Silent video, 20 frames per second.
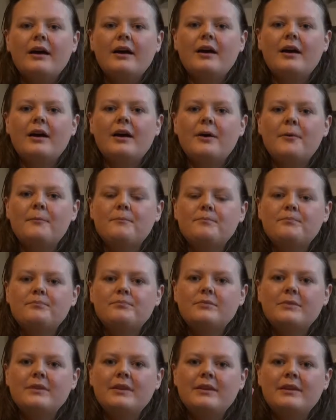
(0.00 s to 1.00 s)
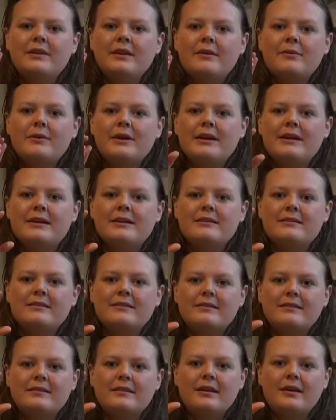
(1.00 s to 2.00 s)
There
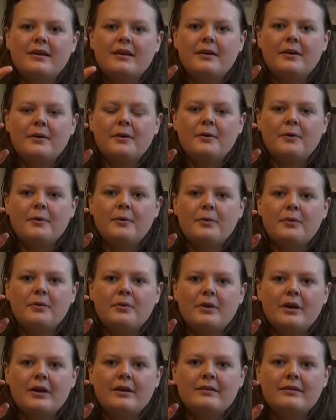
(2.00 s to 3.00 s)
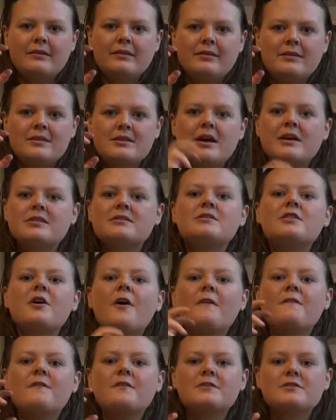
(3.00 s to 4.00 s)
is a
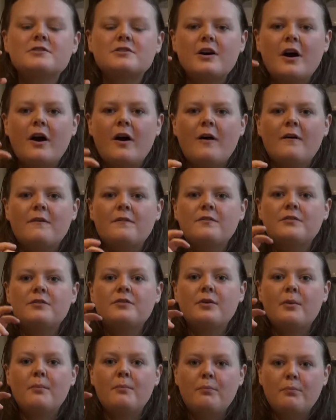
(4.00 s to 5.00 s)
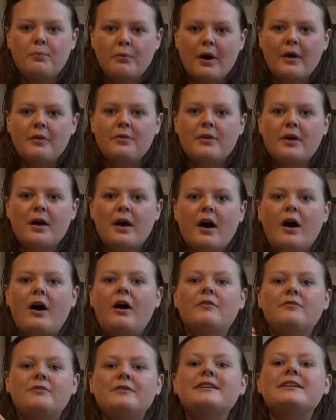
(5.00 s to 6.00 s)
servant of the brother
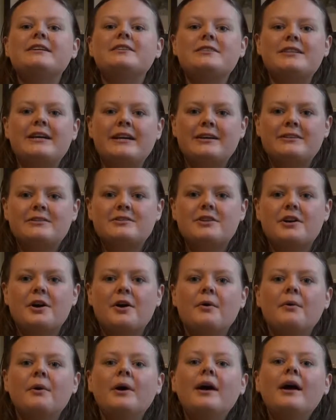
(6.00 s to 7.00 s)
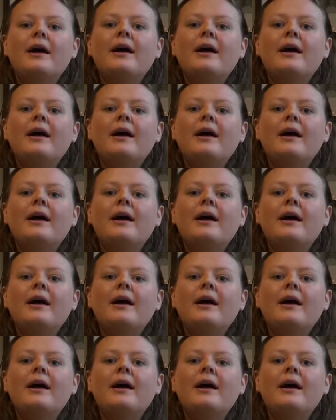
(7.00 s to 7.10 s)
of Leonato